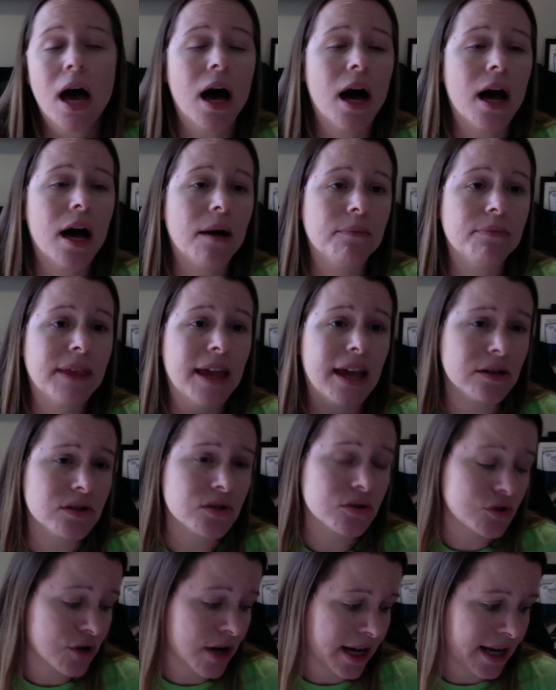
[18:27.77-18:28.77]
They
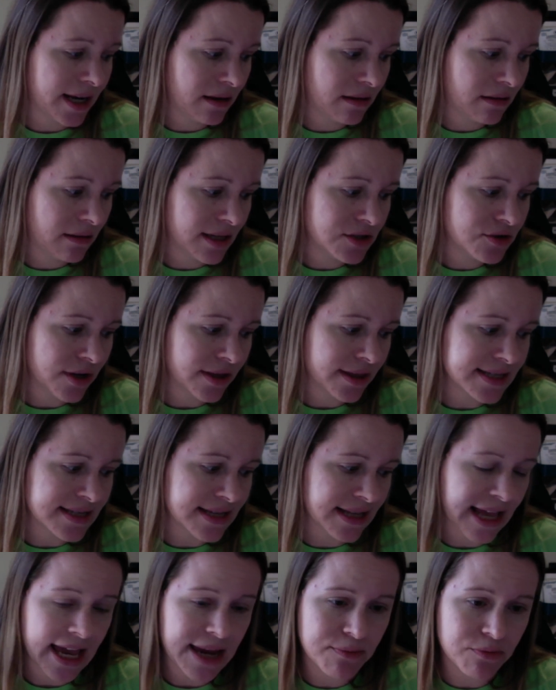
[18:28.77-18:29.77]
tried this
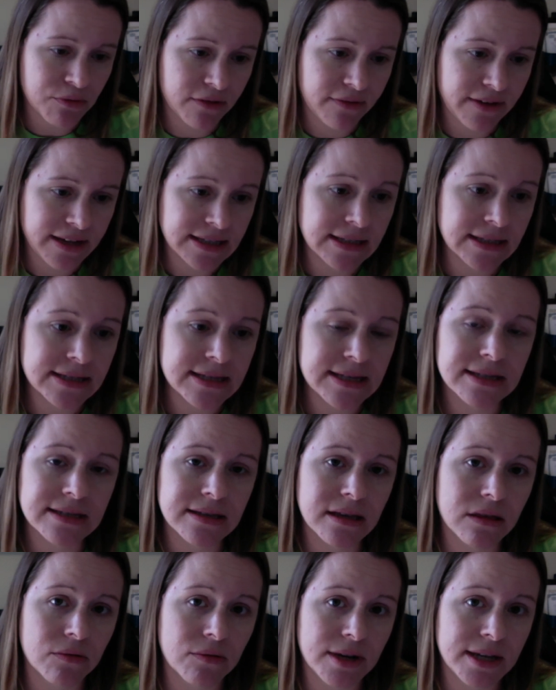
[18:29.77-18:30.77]
in April of
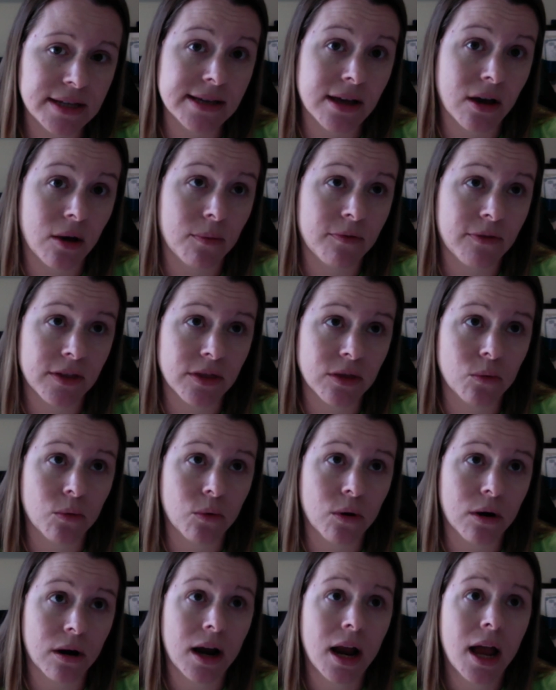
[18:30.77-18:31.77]
1863 to help fund the
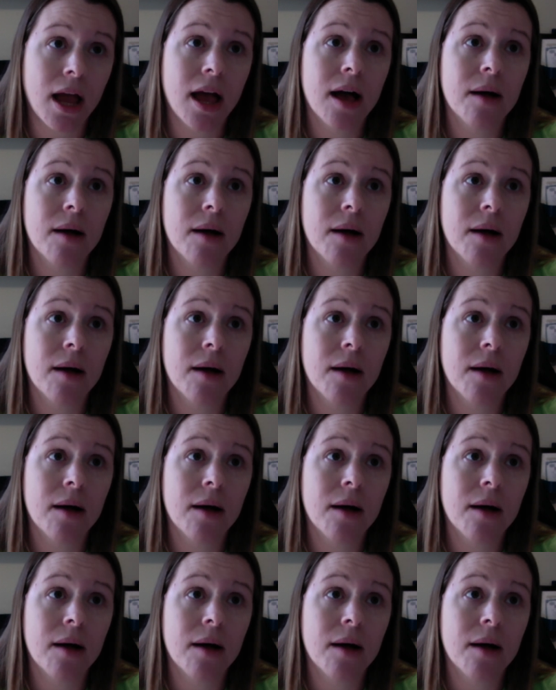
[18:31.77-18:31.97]
war,